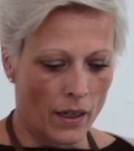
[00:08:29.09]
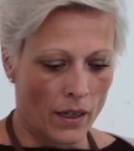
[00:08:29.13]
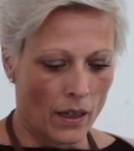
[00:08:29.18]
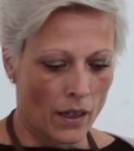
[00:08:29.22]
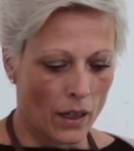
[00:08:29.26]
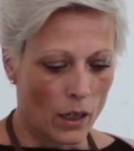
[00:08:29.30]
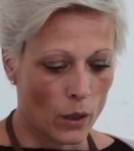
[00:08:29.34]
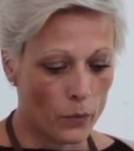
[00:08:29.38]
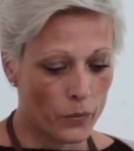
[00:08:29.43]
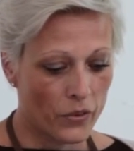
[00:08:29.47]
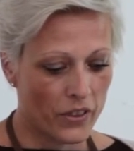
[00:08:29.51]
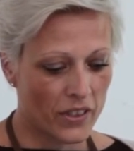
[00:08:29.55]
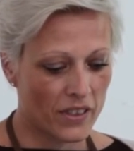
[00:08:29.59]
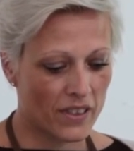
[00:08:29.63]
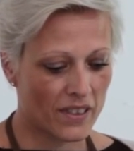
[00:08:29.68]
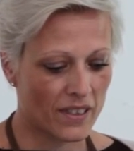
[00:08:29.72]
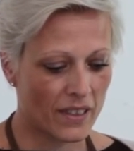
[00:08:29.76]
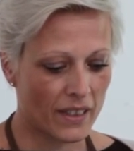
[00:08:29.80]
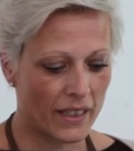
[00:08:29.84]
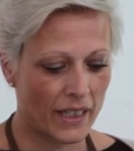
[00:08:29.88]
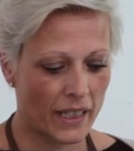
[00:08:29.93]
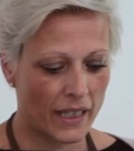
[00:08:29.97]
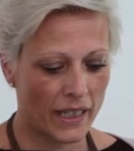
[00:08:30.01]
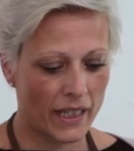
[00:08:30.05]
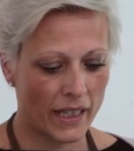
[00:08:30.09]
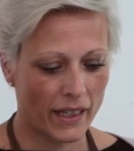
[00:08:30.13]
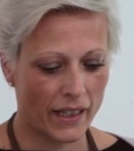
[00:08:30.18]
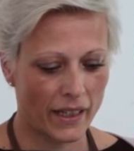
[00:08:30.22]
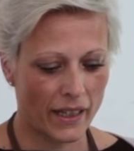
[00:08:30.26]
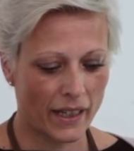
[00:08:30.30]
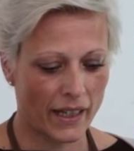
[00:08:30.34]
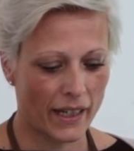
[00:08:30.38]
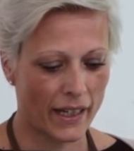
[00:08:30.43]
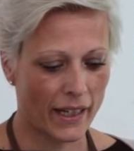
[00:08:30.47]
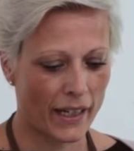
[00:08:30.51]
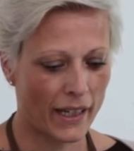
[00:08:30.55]
Obviously,
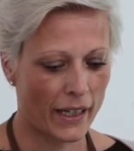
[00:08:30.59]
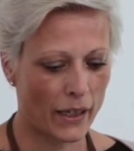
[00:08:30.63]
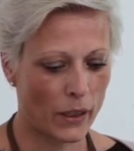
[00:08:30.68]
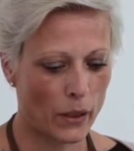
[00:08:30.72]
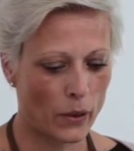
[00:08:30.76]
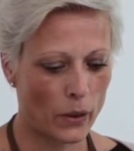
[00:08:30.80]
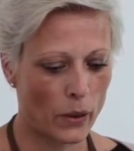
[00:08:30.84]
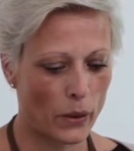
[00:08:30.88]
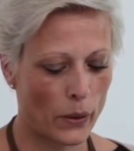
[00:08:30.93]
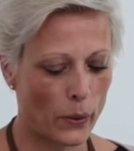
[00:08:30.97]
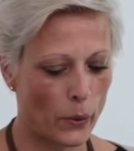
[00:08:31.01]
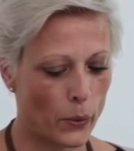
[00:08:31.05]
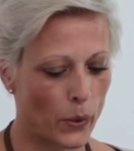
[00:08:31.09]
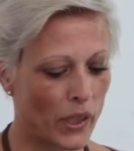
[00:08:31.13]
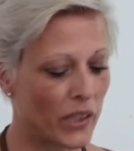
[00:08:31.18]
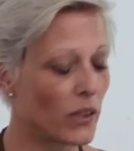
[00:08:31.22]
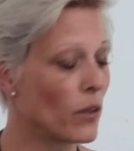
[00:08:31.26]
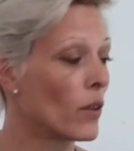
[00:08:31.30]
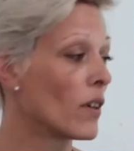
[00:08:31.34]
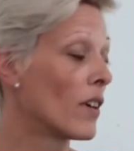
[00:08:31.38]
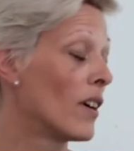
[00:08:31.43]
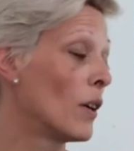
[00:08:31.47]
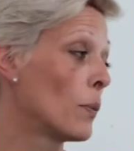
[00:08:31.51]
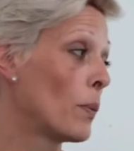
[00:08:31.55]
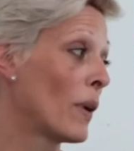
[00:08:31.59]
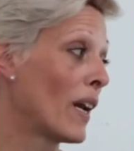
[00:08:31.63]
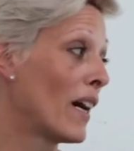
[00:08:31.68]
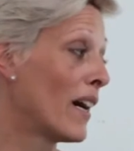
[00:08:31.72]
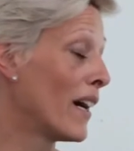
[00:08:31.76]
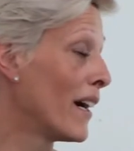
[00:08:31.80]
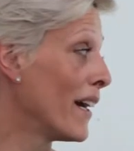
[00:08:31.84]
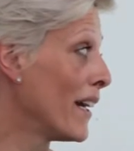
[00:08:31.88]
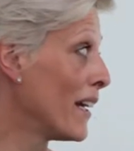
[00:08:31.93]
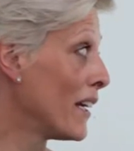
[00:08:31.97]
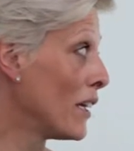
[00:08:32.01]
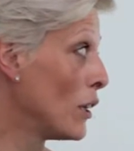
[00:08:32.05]
when you are
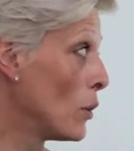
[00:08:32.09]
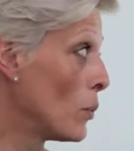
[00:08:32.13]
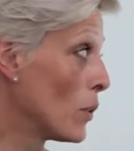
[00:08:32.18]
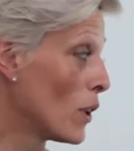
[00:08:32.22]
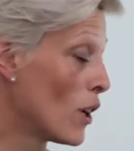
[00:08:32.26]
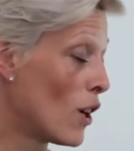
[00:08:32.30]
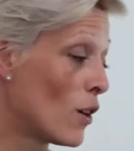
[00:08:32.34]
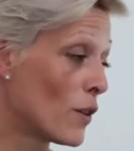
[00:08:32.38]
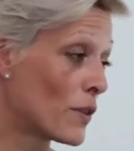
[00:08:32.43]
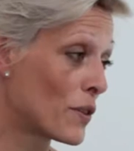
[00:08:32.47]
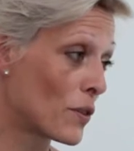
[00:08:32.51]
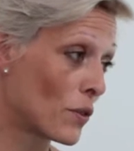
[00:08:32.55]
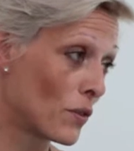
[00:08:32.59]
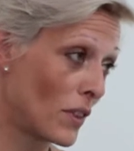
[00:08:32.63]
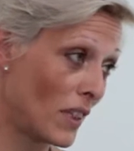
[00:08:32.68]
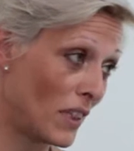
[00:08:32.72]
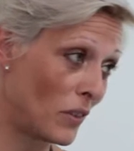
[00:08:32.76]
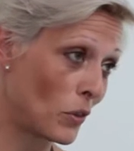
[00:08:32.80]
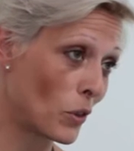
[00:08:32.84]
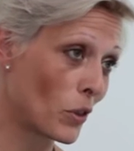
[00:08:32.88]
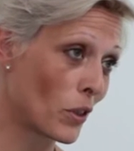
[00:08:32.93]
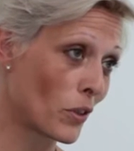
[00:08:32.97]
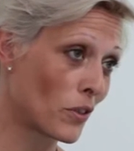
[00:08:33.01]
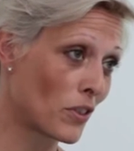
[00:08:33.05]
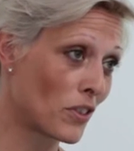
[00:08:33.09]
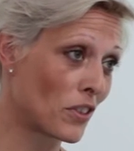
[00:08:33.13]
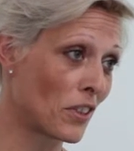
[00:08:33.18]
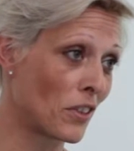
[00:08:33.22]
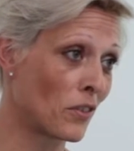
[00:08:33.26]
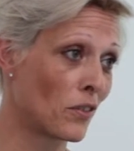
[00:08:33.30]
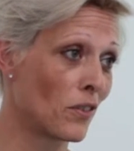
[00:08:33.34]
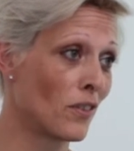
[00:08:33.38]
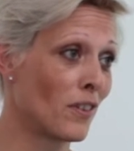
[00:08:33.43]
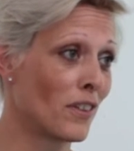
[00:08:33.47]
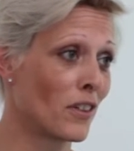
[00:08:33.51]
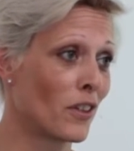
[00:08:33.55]
applying, you will also need to
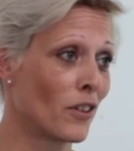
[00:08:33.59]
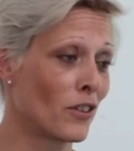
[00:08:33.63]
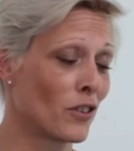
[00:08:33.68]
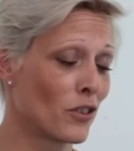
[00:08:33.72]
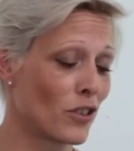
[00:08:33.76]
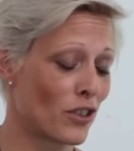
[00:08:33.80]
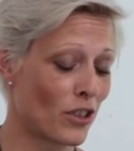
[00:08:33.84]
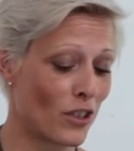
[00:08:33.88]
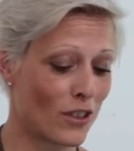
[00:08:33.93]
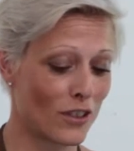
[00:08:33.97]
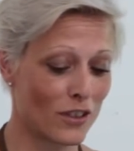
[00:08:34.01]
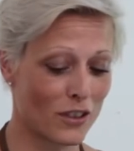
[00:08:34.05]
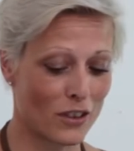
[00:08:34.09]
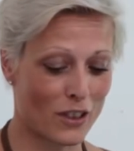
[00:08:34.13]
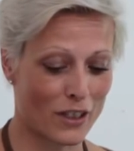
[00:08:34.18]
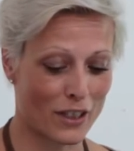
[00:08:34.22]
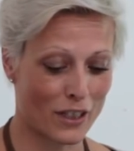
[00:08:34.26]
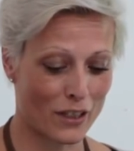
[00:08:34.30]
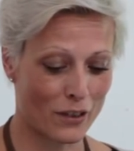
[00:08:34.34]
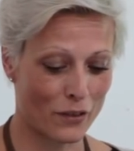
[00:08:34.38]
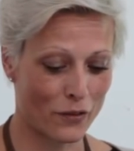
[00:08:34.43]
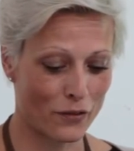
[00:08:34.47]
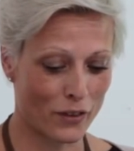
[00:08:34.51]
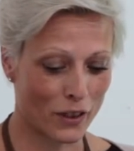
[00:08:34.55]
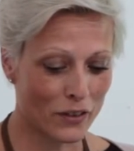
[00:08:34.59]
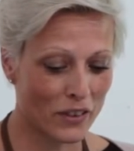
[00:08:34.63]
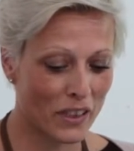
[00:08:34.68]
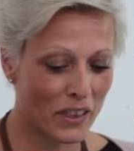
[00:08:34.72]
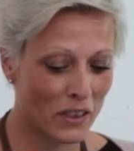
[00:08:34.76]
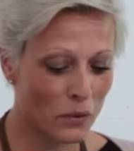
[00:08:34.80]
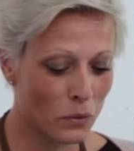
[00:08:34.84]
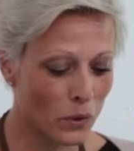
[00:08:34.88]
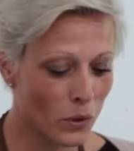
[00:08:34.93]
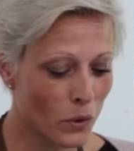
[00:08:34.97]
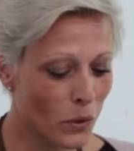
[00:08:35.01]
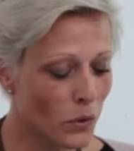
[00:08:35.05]
consult our funding
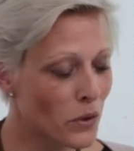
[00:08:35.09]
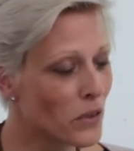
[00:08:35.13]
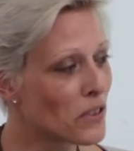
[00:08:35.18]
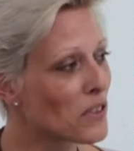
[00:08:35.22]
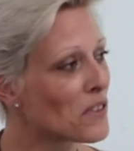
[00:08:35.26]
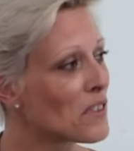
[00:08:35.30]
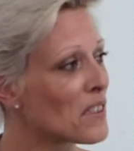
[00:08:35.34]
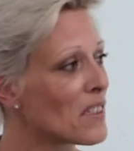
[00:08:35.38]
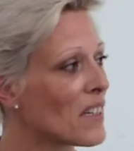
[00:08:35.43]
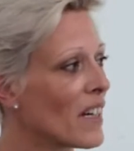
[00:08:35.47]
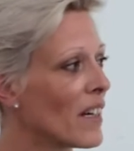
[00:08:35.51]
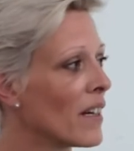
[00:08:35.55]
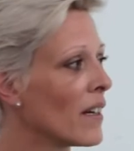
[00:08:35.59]
rules.